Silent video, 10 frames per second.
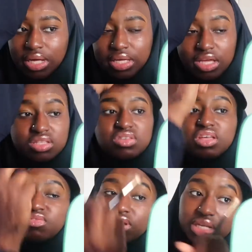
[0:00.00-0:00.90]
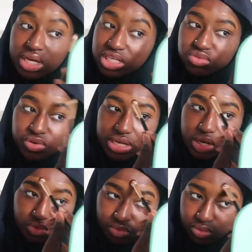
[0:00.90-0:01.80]
like it's it's really it's really
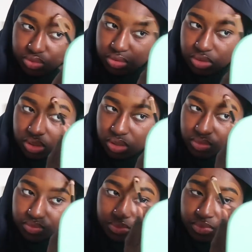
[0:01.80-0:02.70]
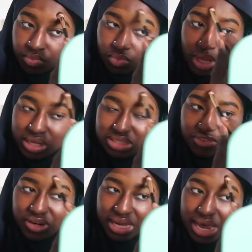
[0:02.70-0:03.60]
helpful because i
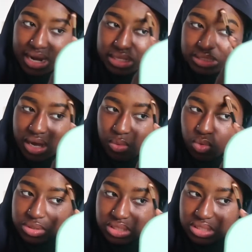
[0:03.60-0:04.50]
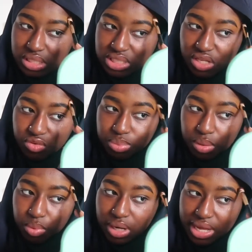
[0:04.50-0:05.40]
feel like a lot of the time when we see successful
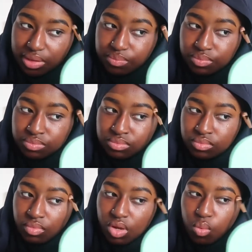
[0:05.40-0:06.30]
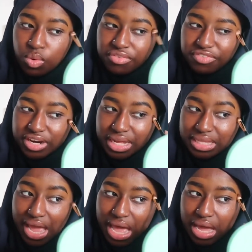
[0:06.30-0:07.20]
people like we forget
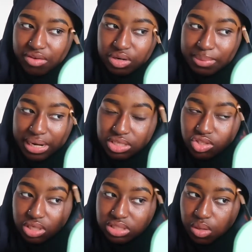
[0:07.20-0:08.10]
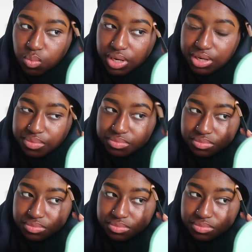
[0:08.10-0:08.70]
that everybody starts somewhere